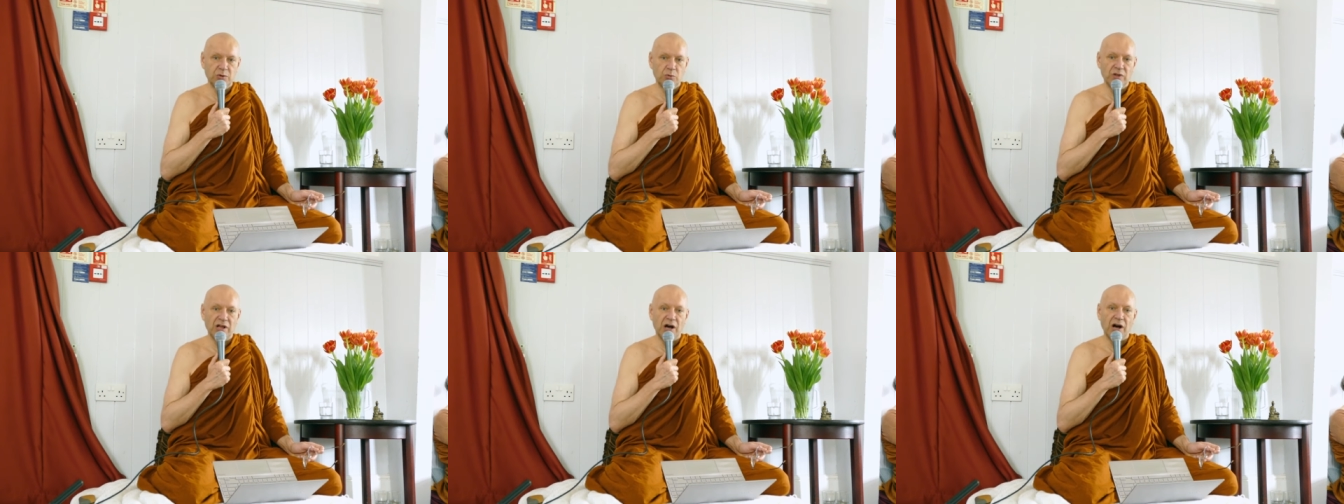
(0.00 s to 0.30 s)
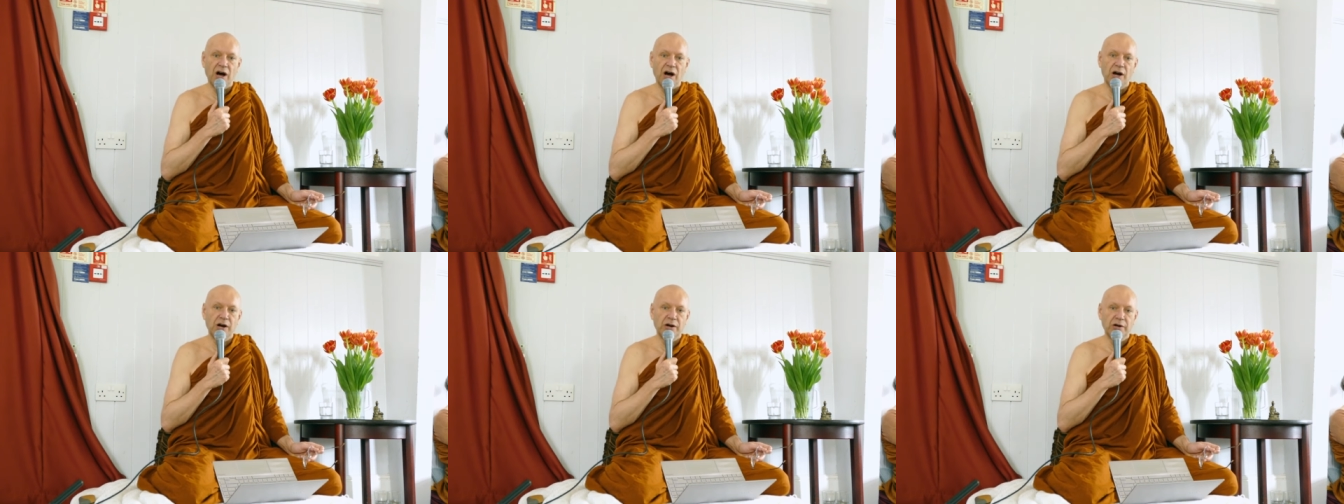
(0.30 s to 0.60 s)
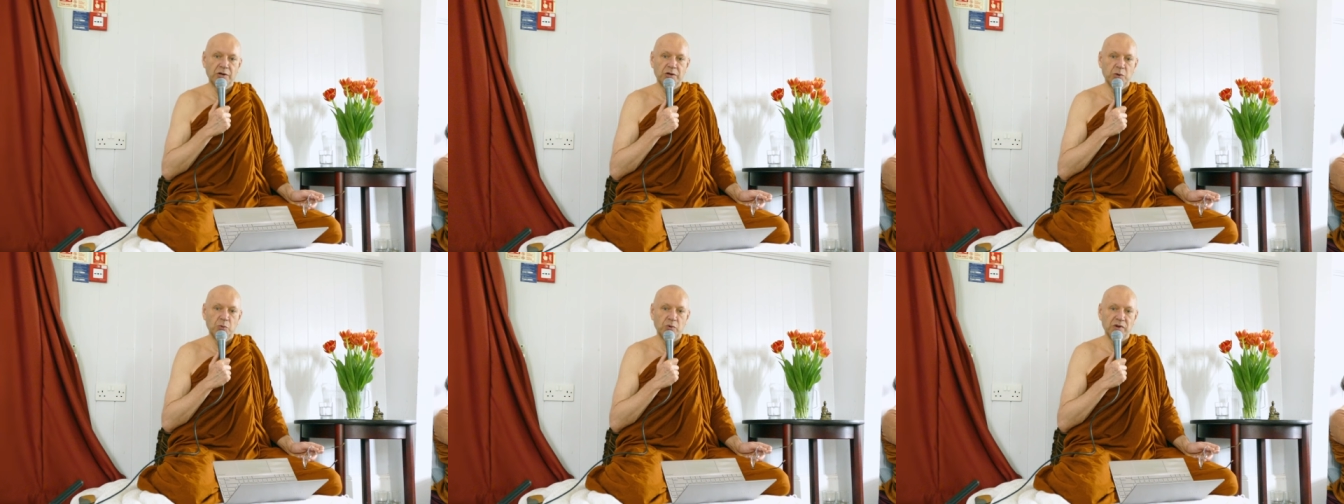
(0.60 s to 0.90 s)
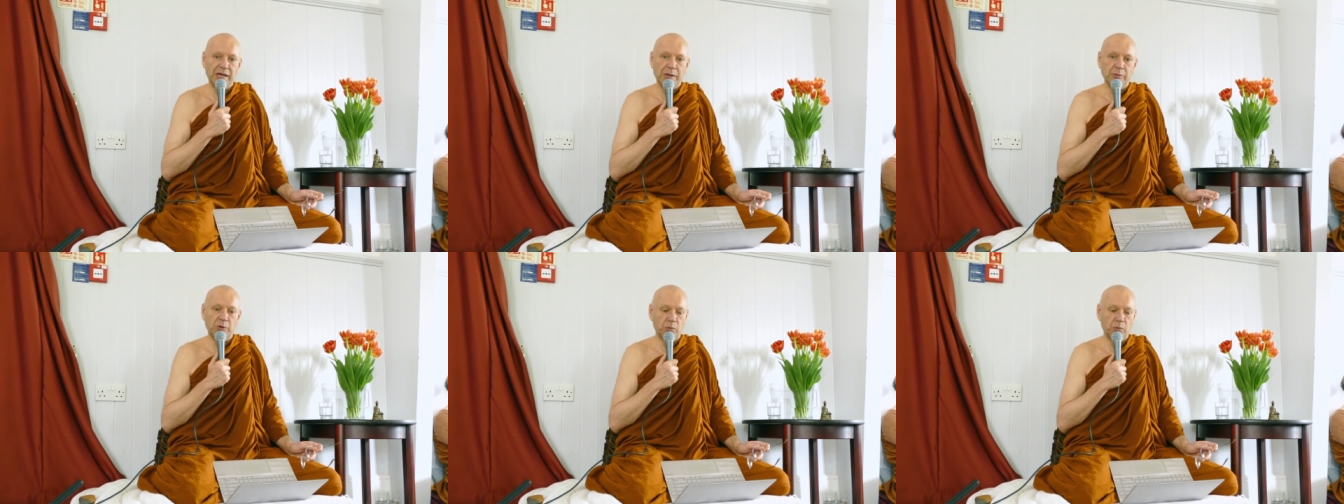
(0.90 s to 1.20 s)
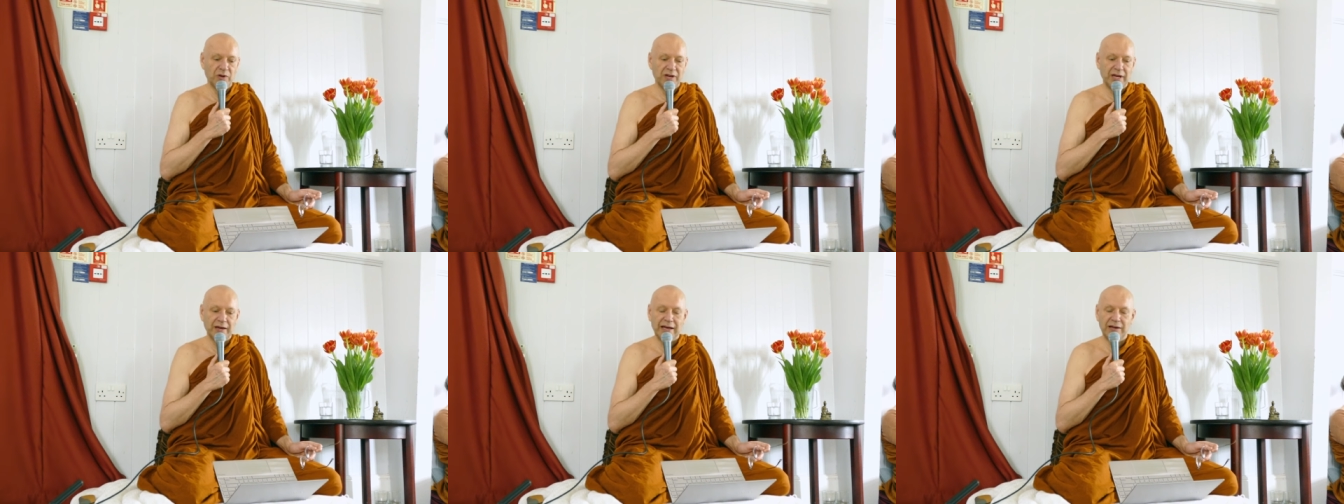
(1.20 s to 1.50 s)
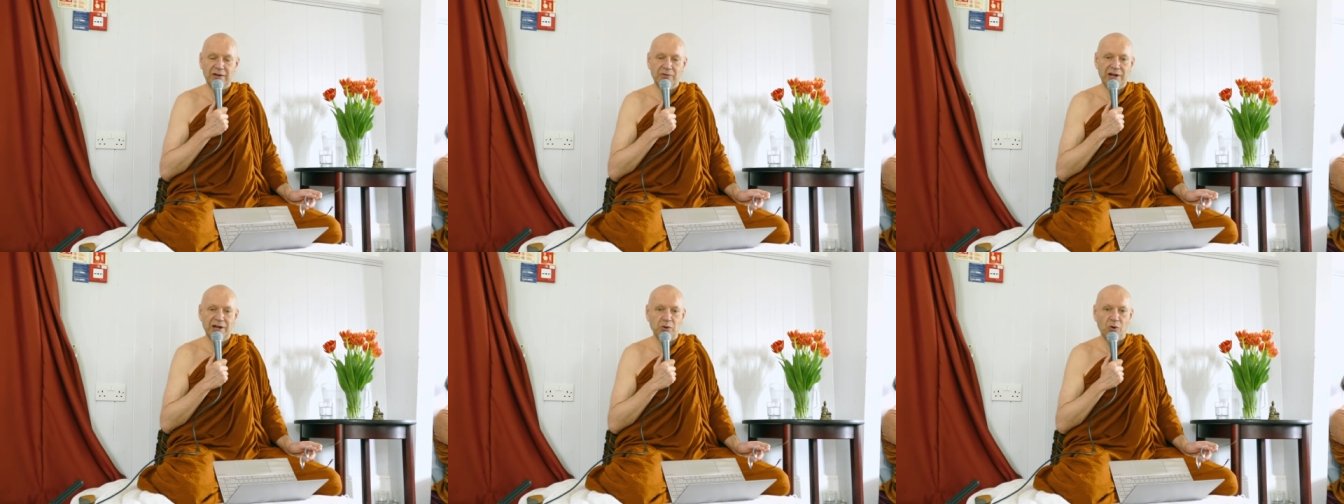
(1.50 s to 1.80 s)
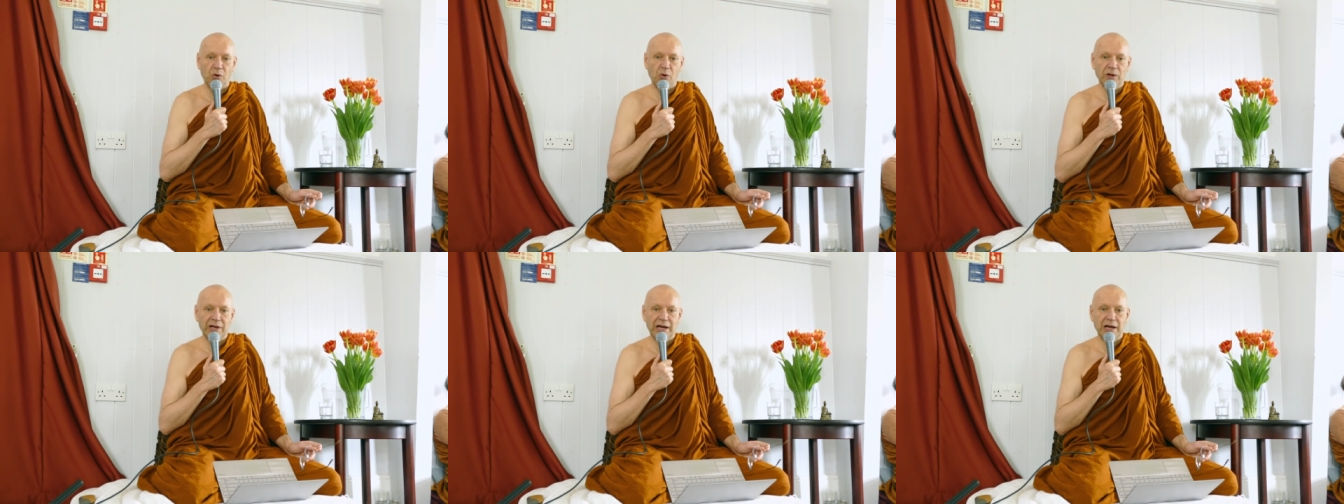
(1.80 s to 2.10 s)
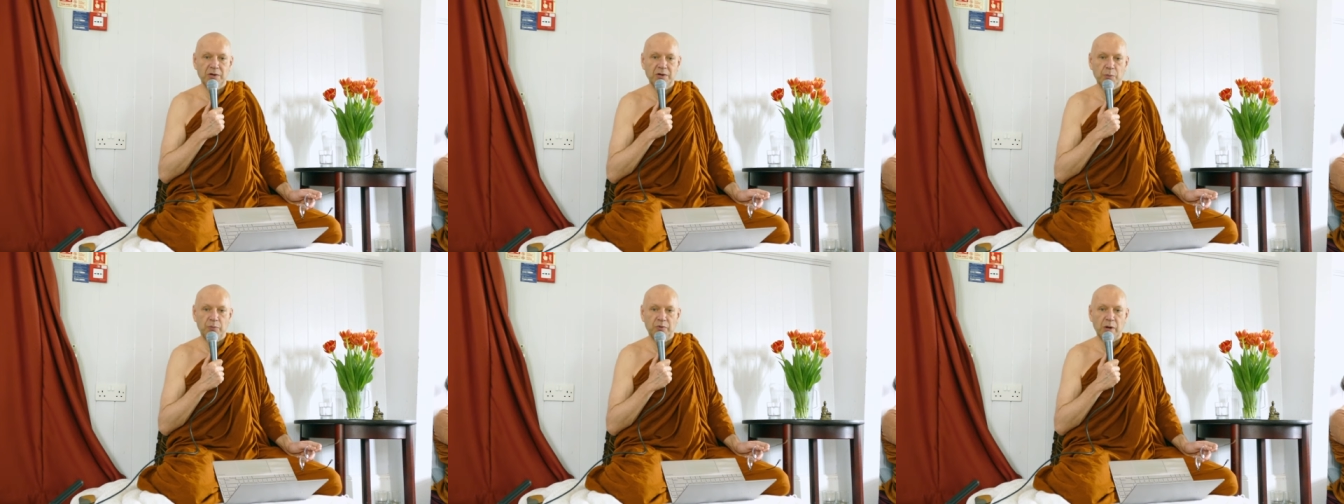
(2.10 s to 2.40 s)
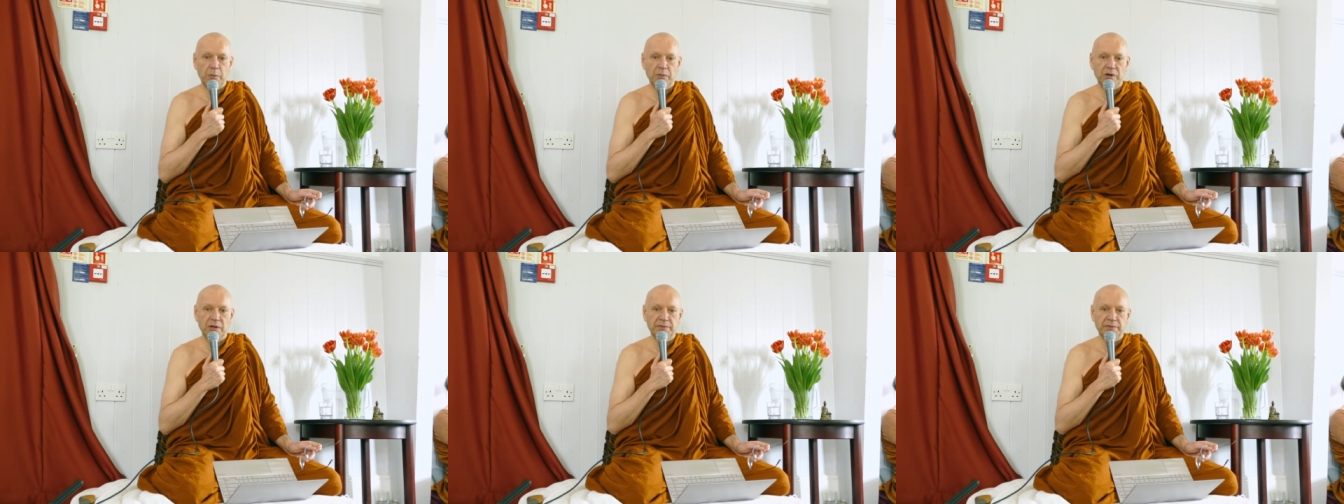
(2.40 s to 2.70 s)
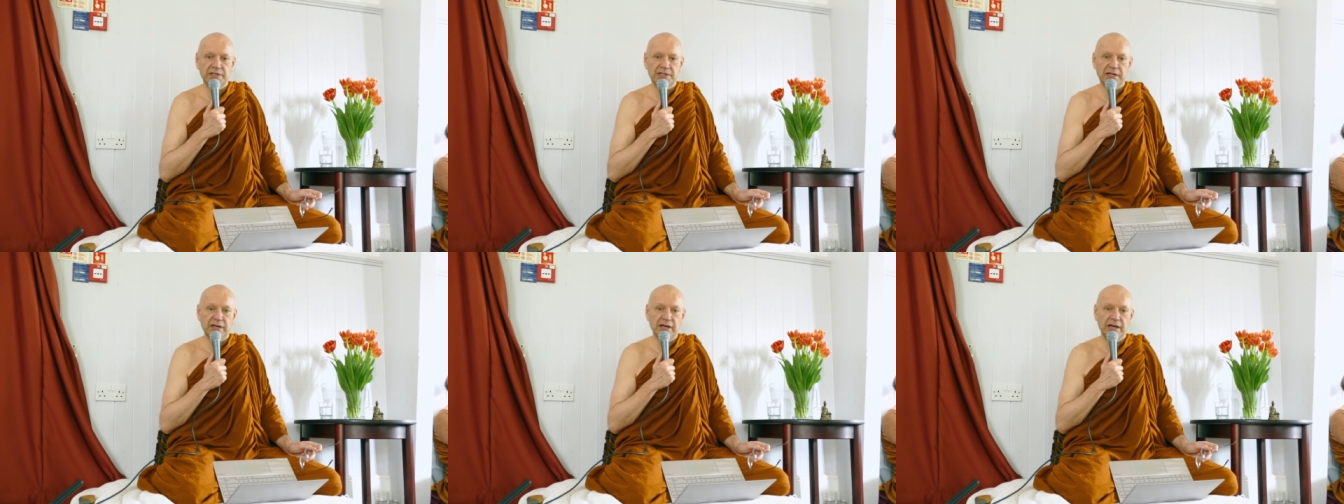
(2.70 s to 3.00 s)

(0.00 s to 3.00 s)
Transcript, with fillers: who will argue with him, who will create all kinds of problems.